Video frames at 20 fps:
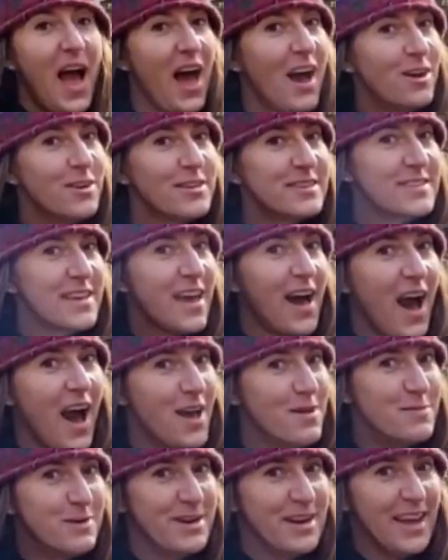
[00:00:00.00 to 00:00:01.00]
how does a
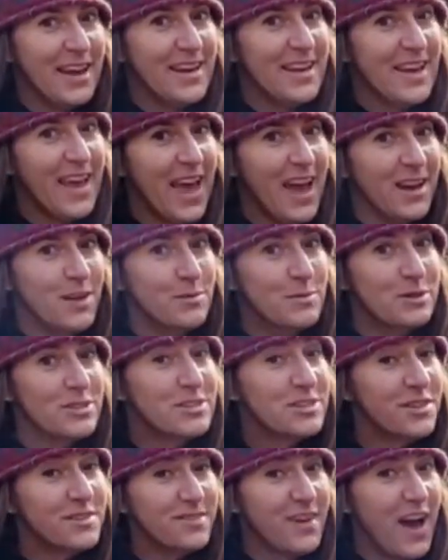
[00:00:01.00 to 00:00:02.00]
hibernating animal
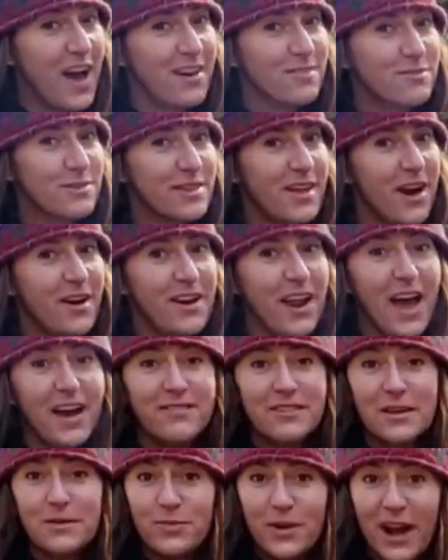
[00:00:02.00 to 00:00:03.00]
survive without
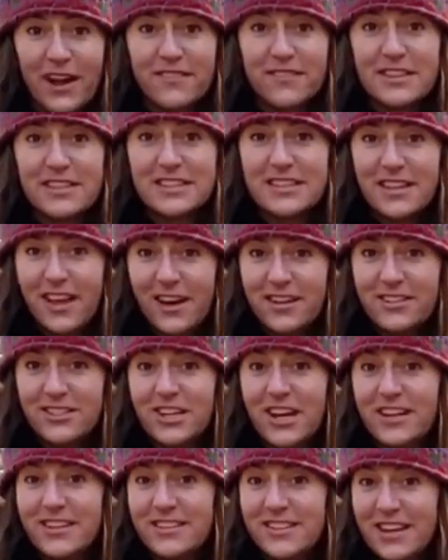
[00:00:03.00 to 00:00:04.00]
having breakfast, lunch,
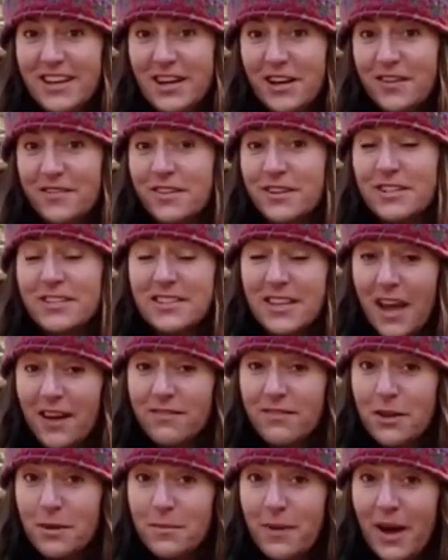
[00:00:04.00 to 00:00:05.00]
and dinner for several